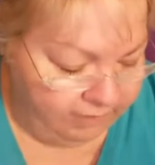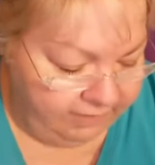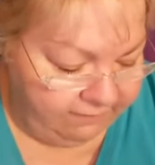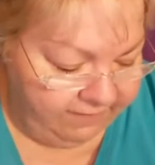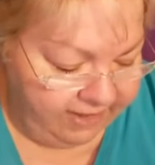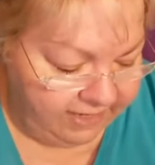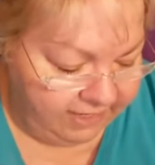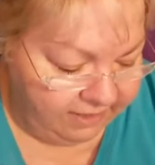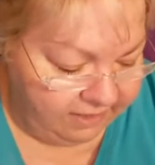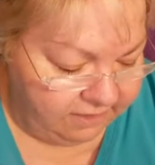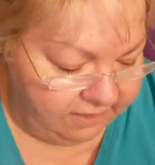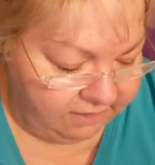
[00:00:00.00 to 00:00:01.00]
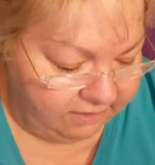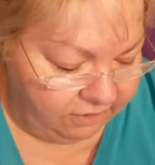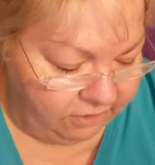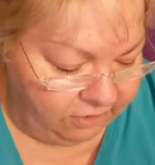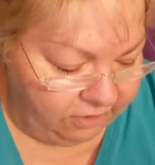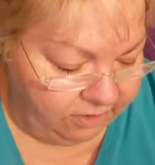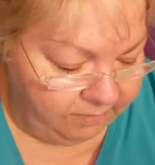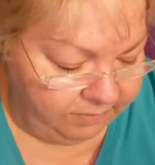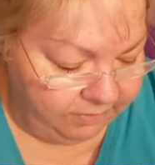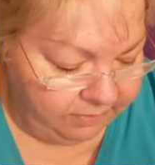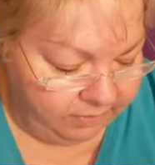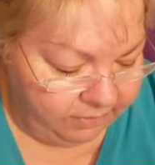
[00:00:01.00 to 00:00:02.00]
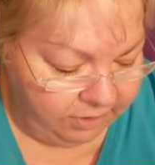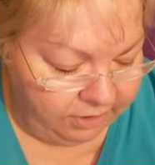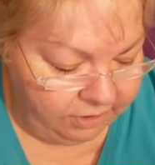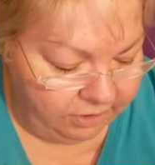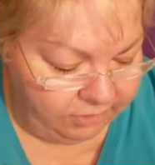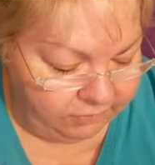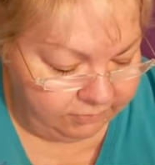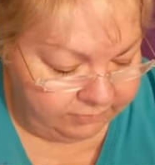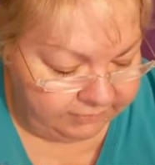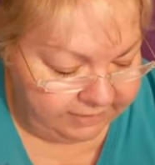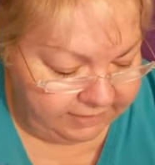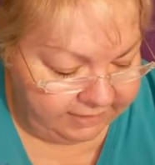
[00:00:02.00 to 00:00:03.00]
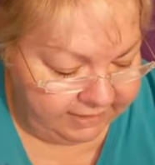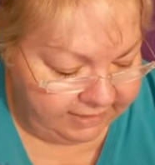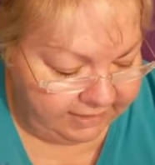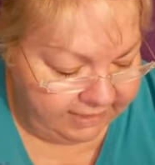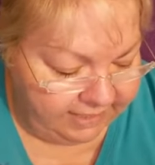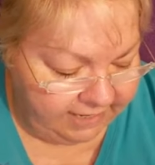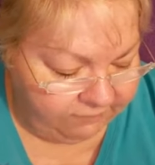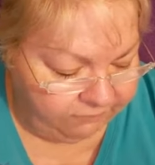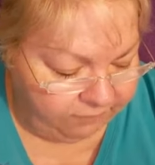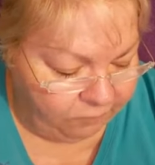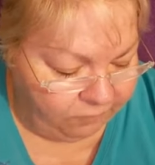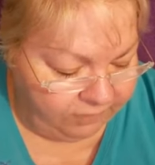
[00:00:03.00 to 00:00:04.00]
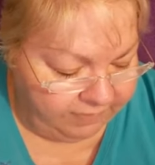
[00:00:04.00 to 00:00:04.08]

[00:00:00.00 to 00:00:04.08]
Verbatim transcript: Vedic herb used in India for more